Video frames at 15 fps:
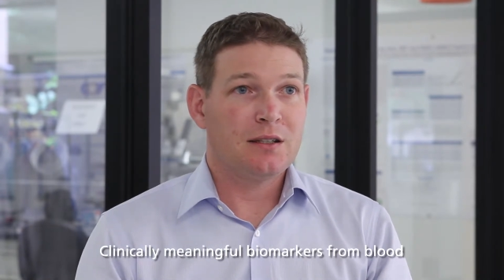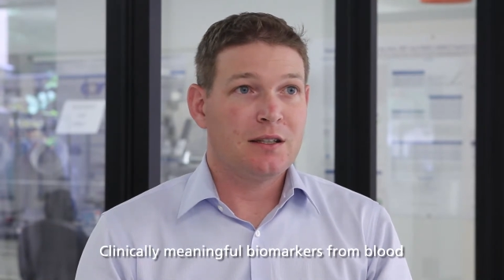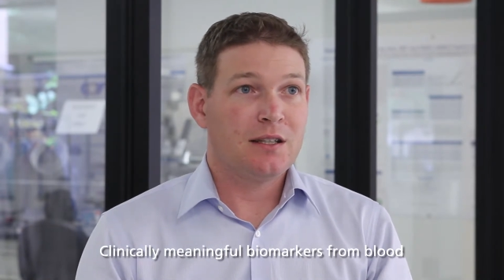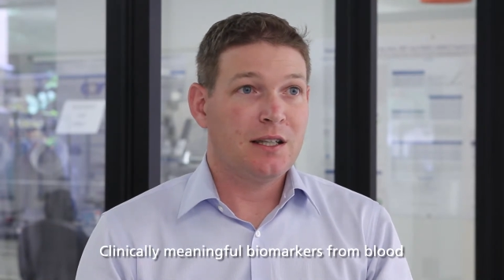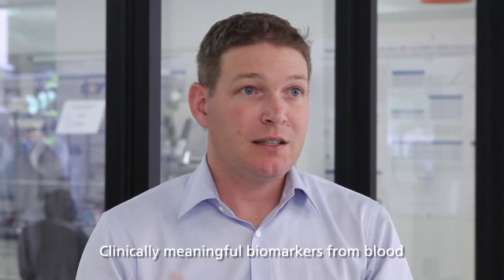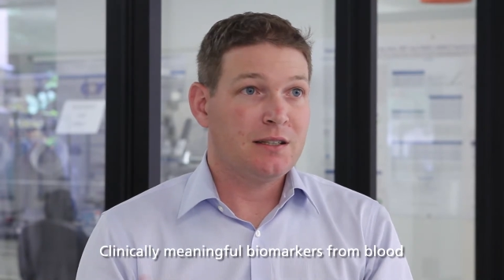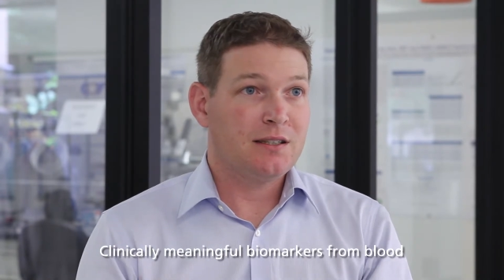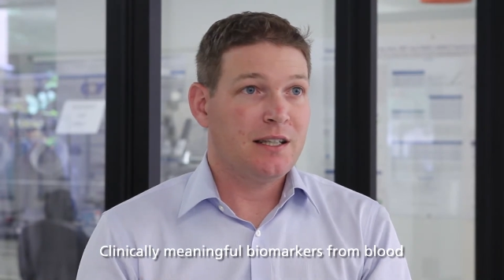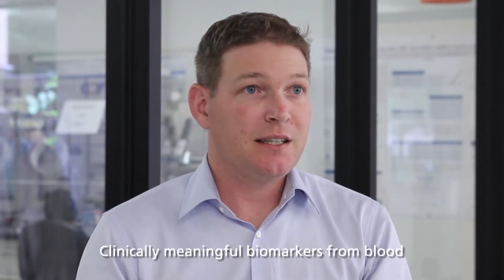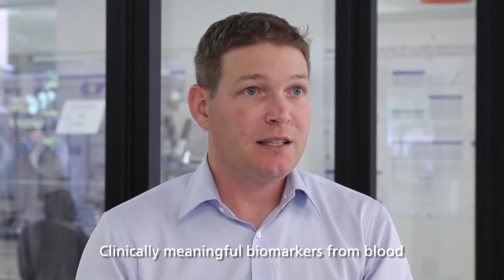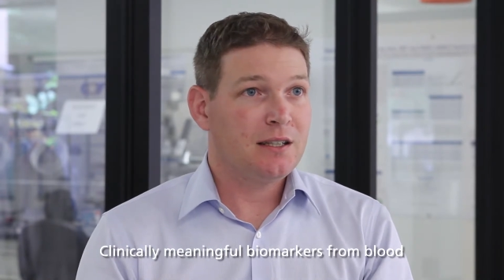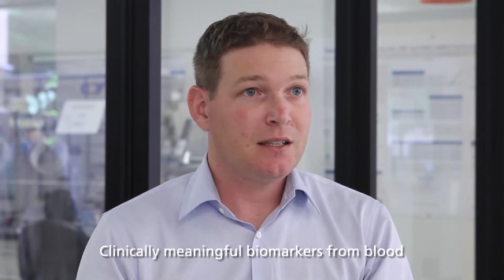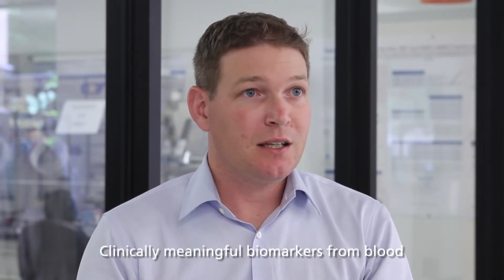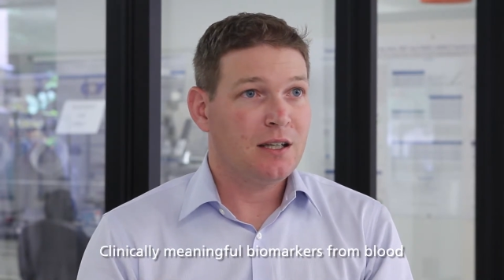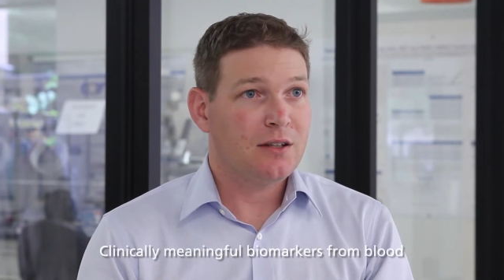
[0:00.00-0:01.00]
get
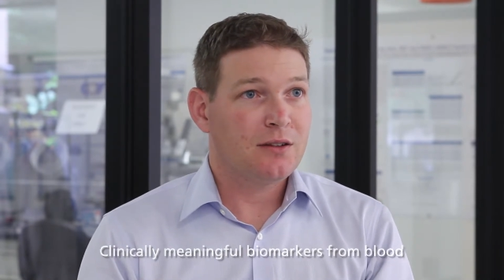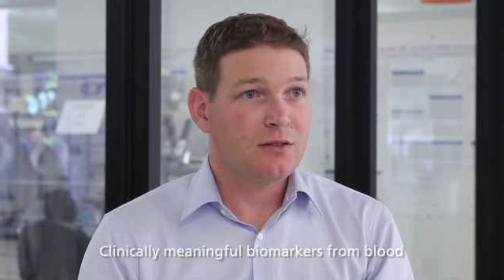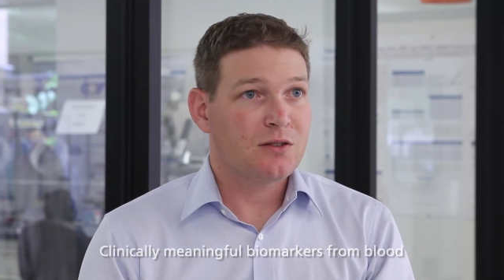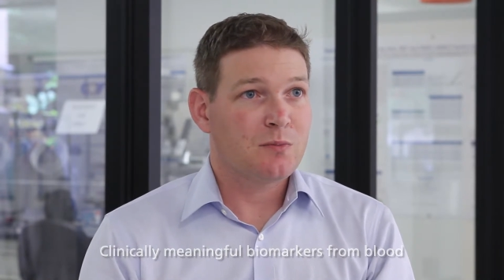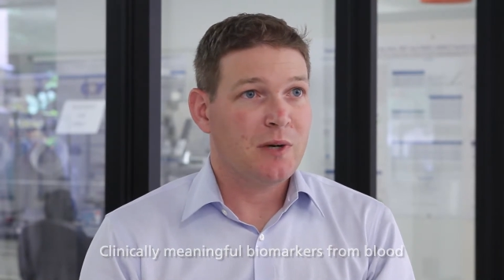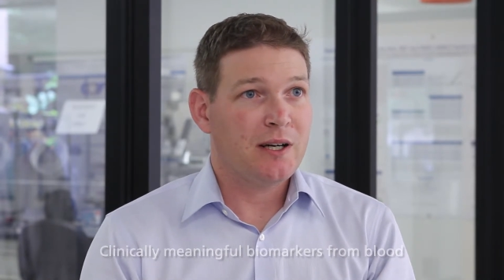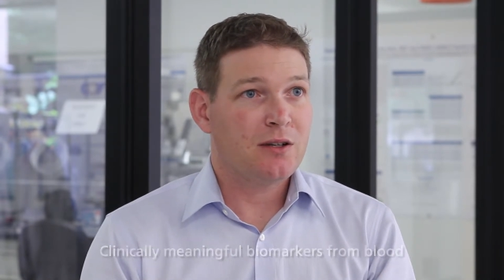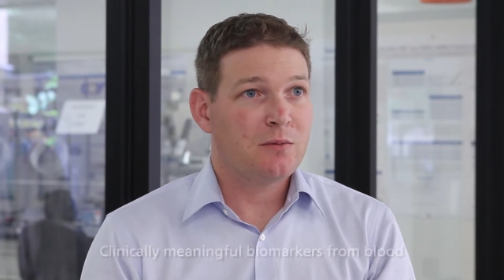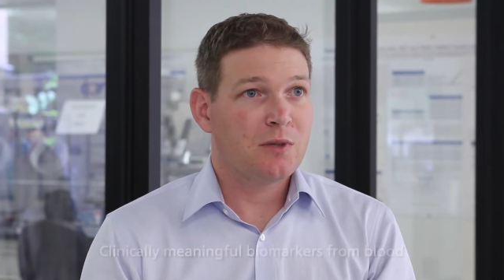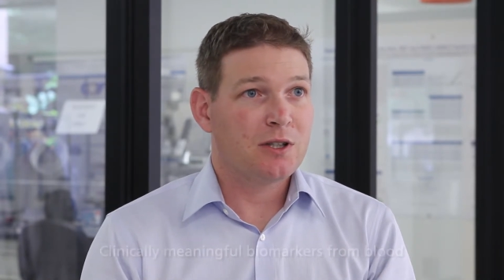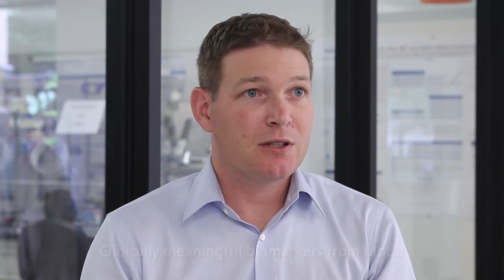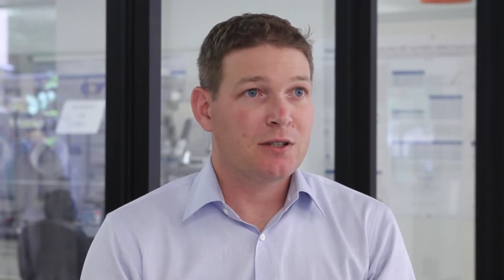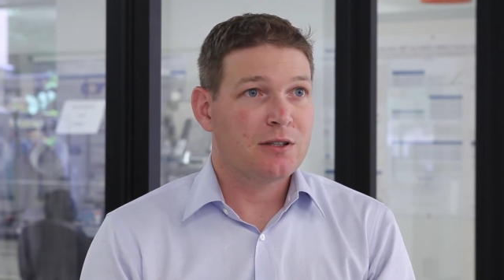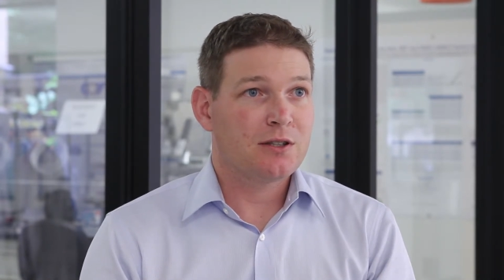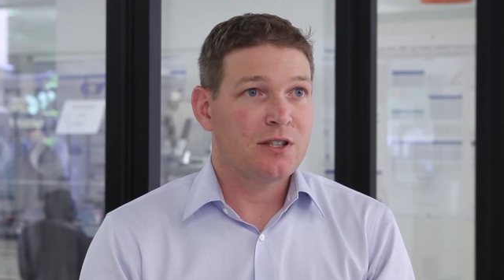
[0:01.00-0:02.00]
data on those
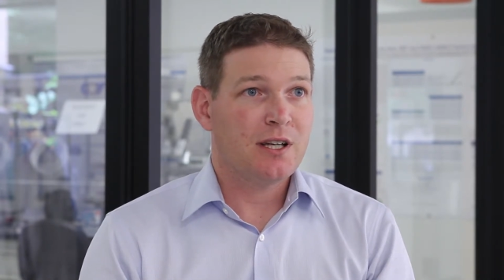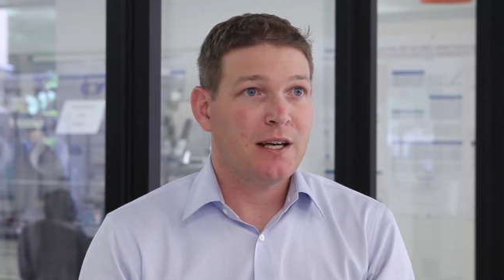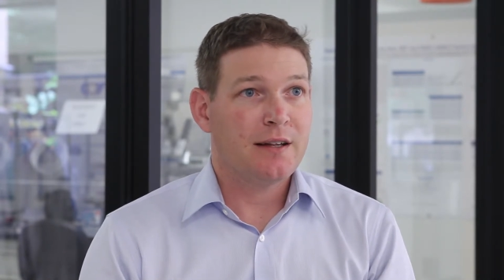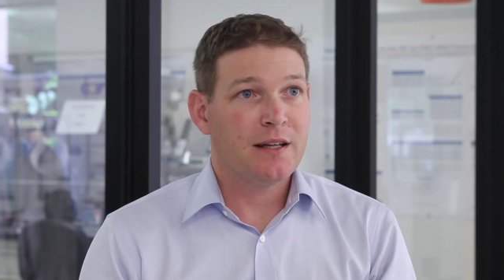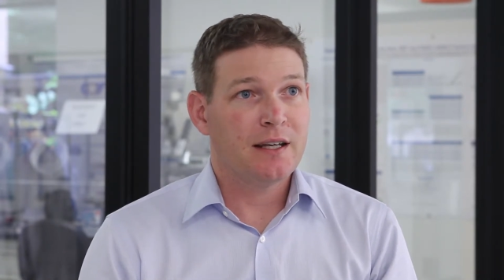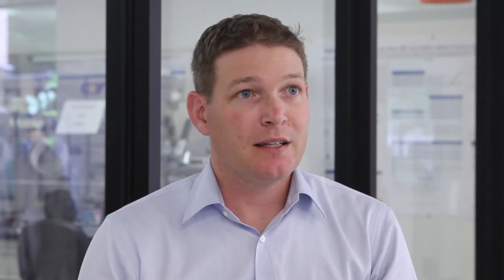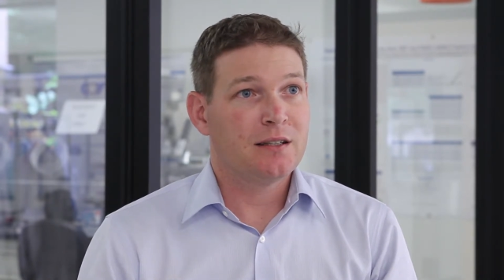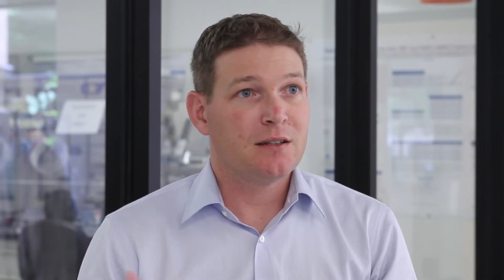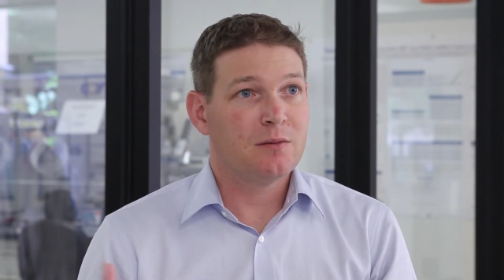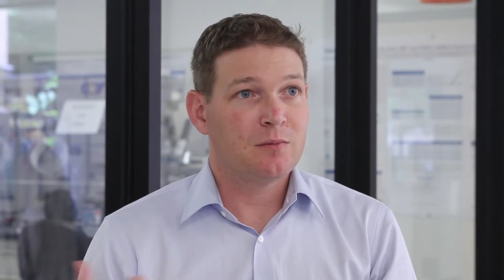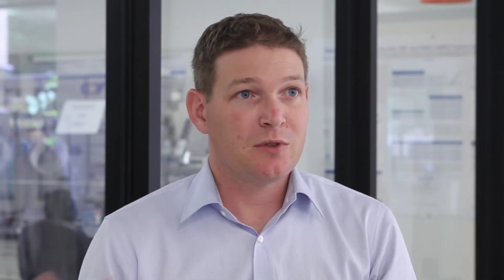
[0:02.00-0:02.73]
biomarkers and then